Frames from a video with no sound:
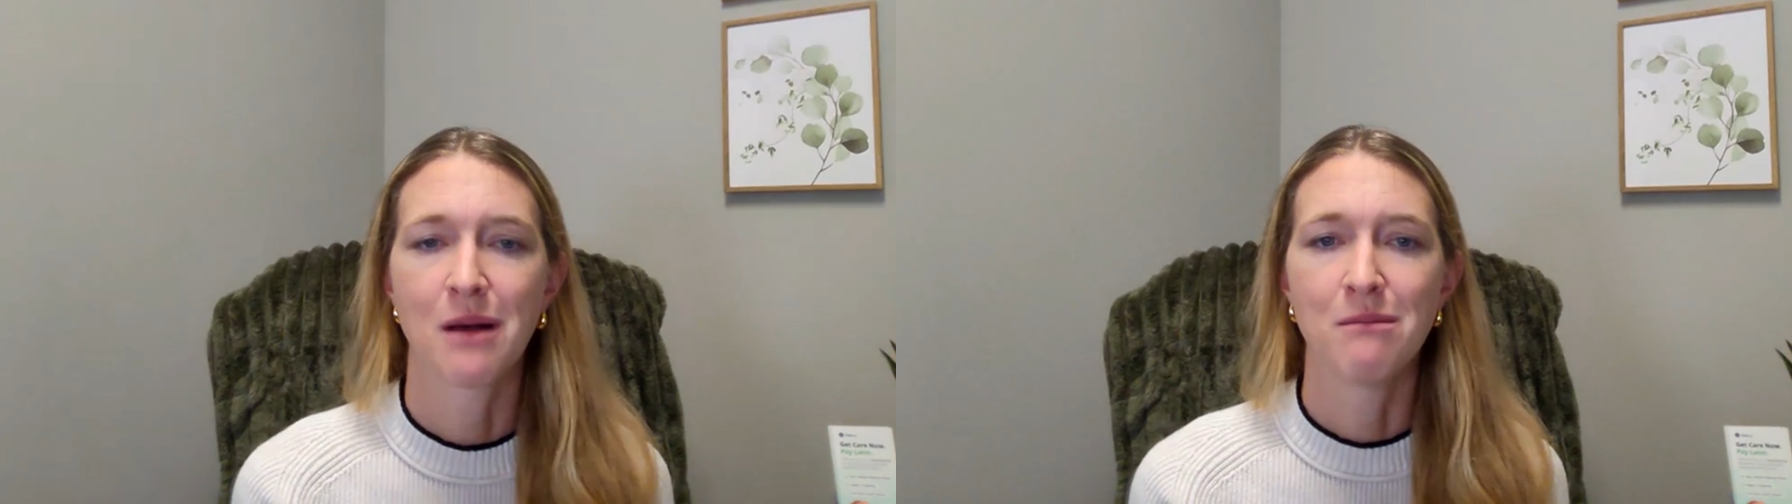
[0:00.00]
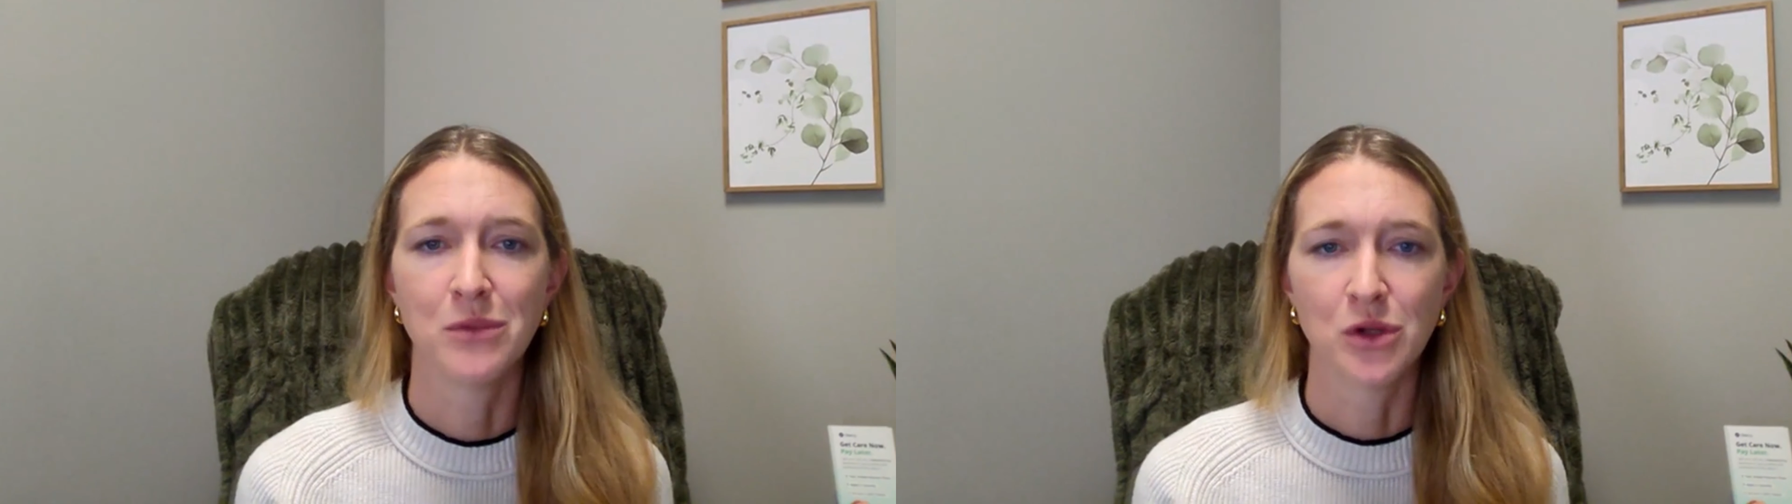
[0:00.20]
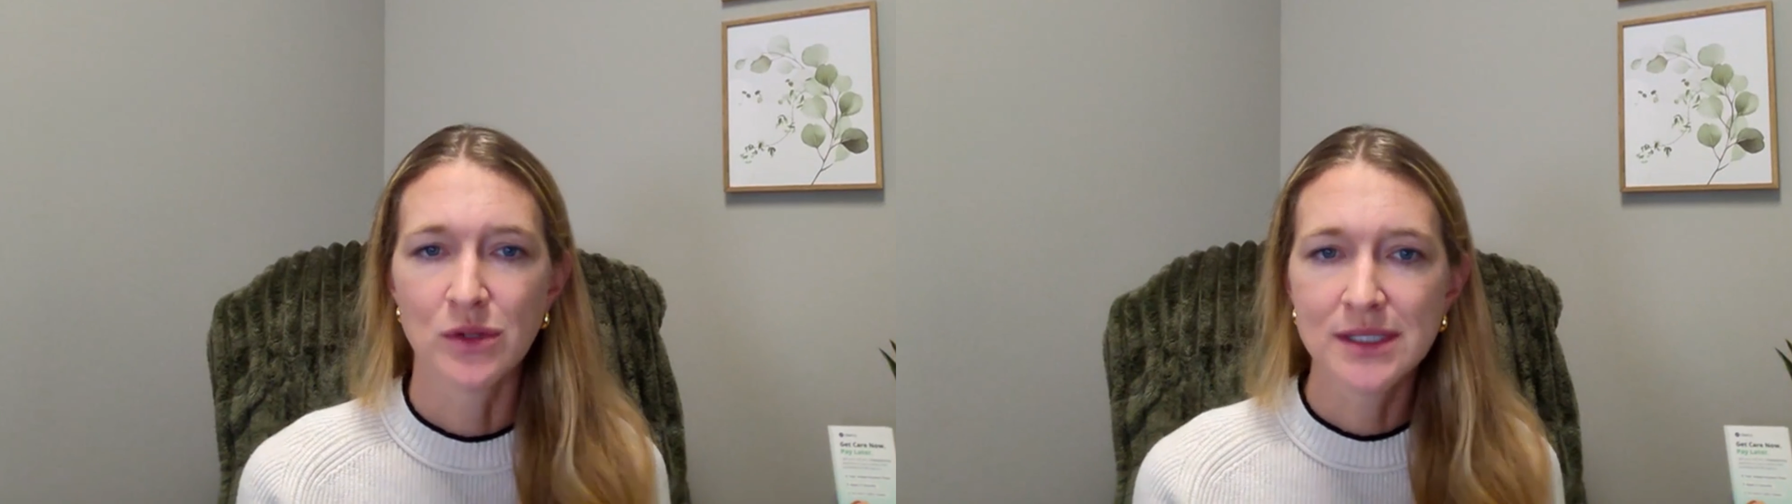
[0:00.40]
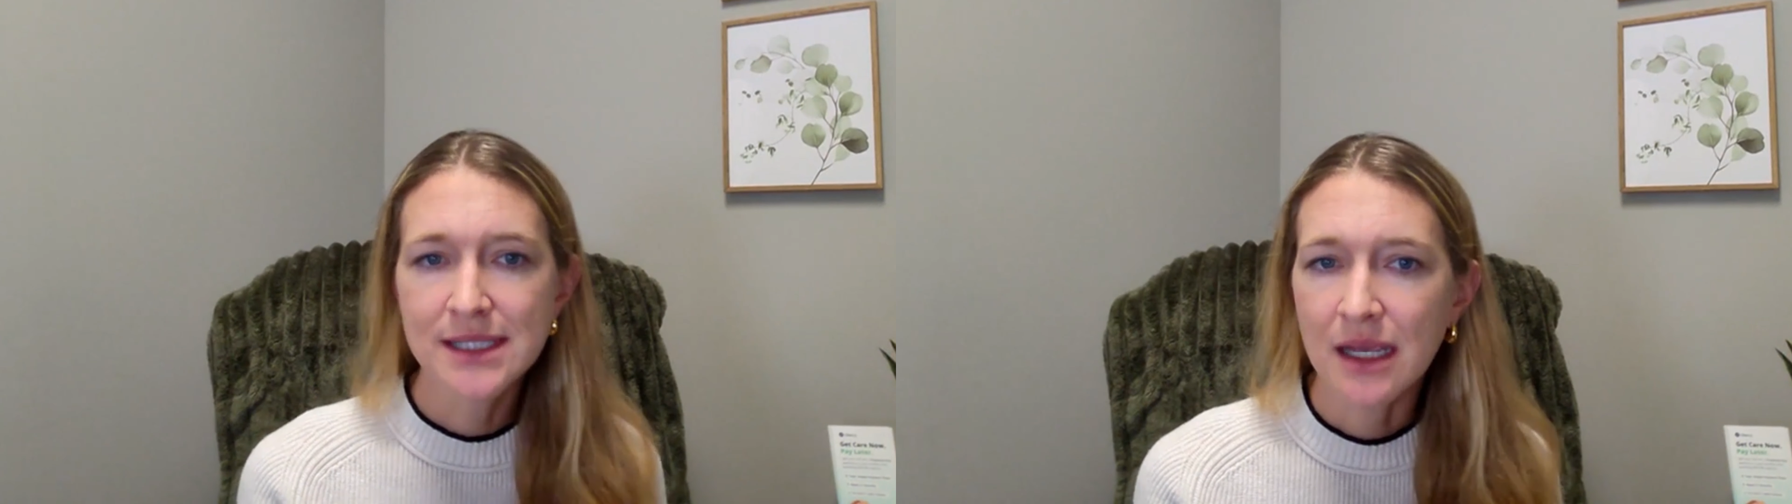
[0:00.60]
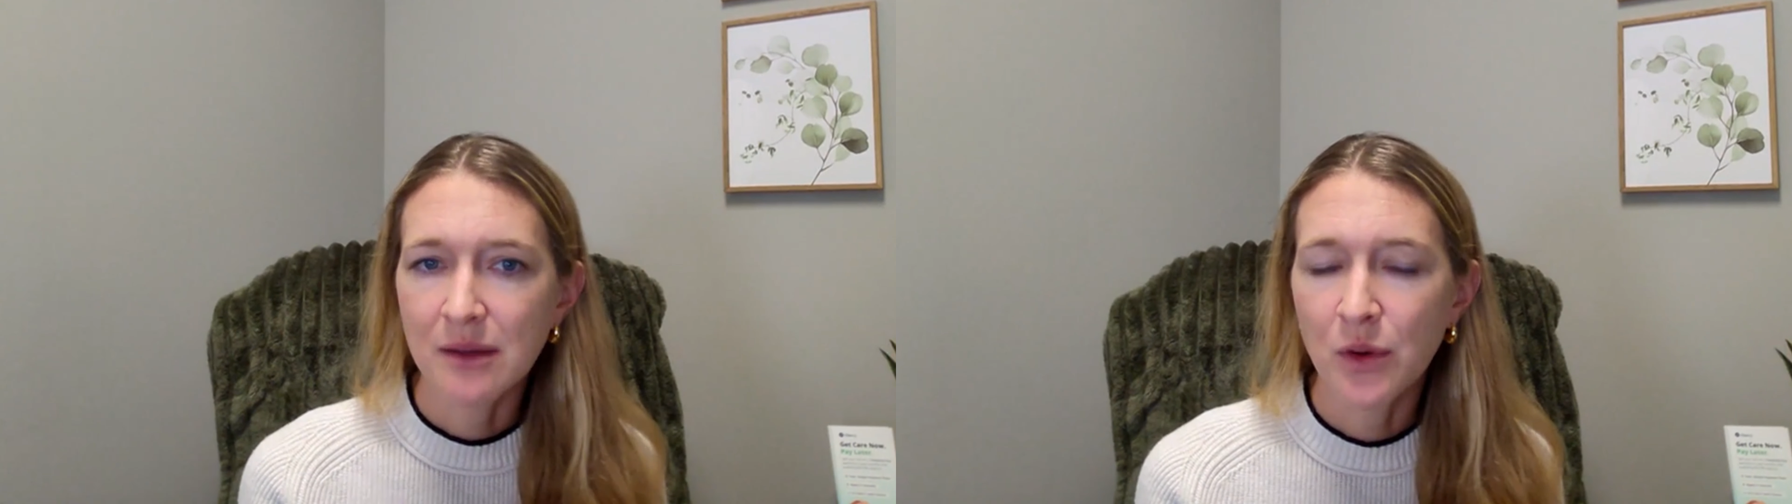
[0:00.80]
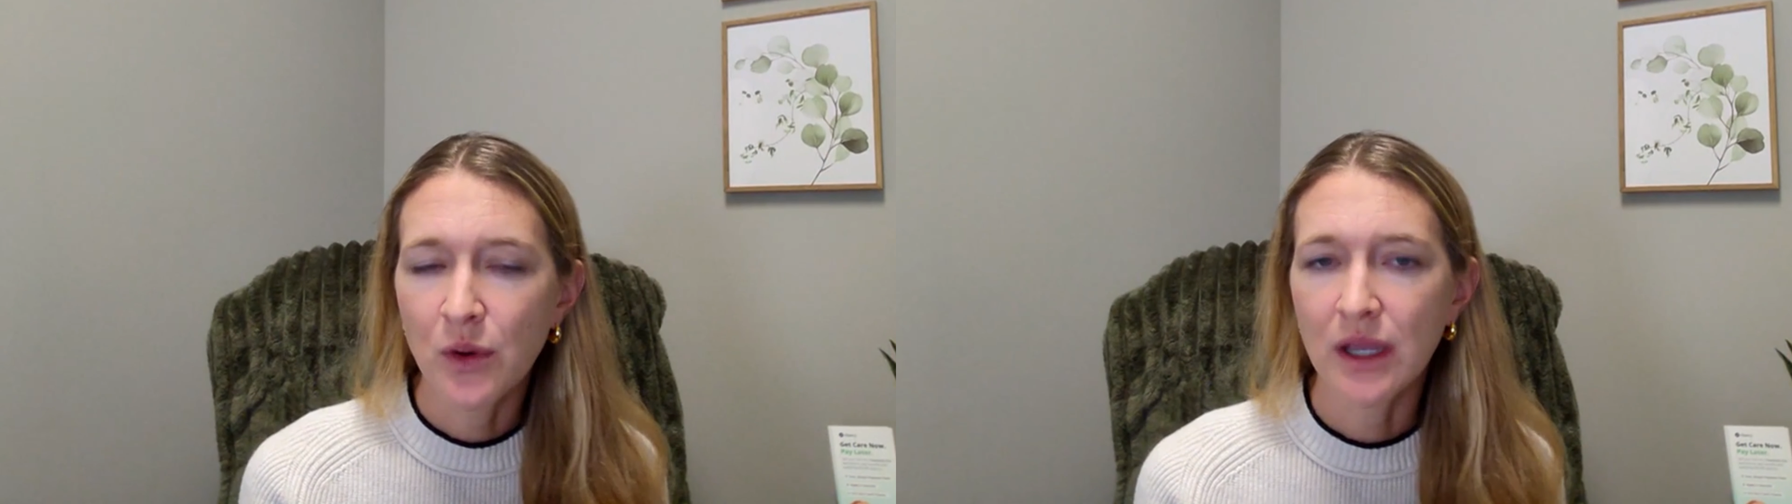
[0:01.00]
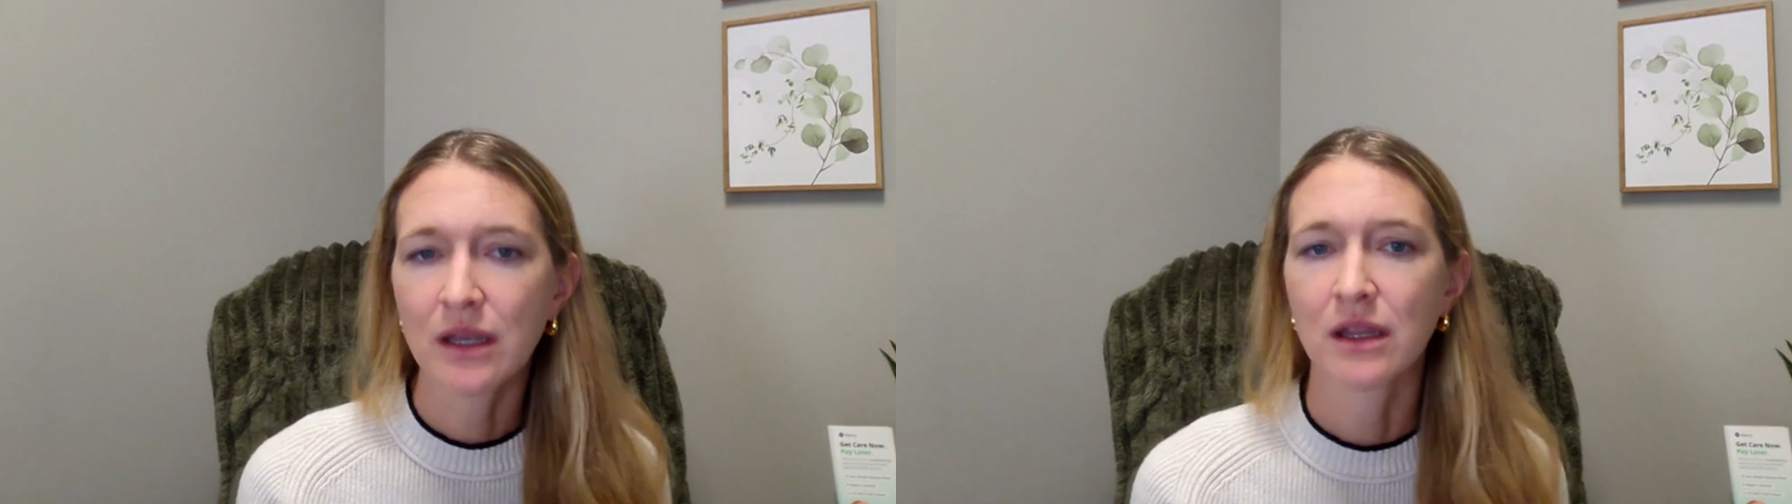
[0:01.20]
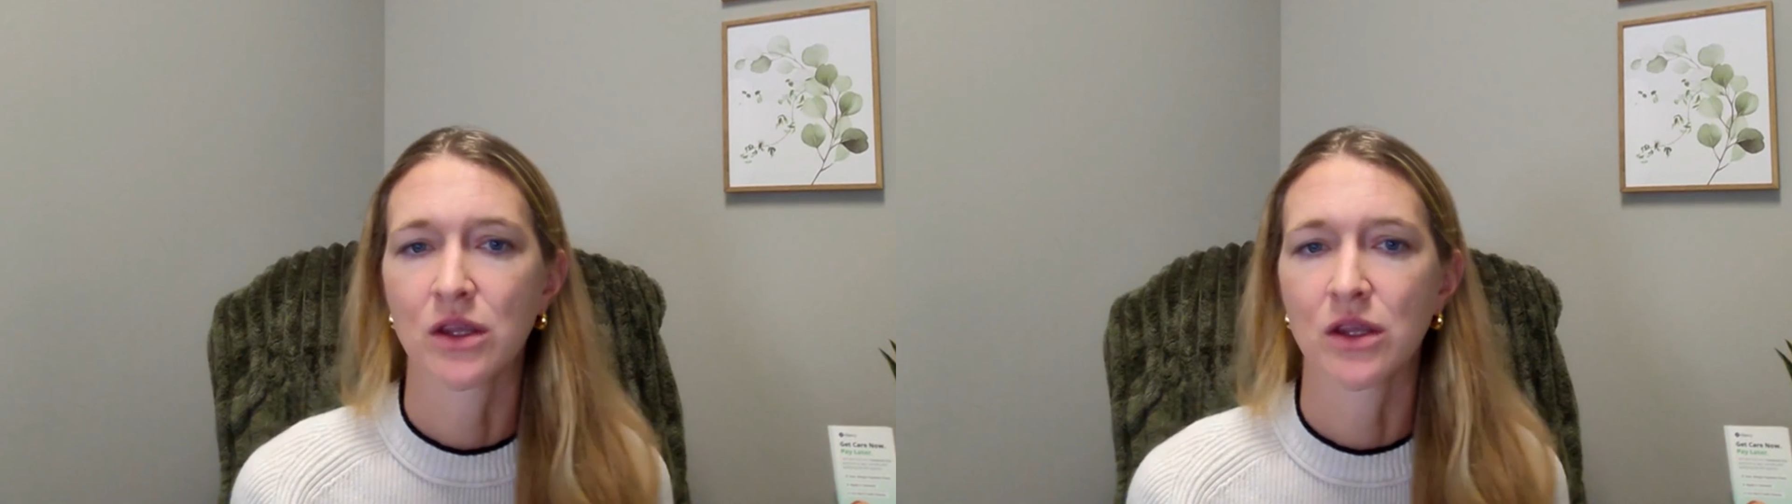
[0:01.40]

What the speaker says: a mood standpoint,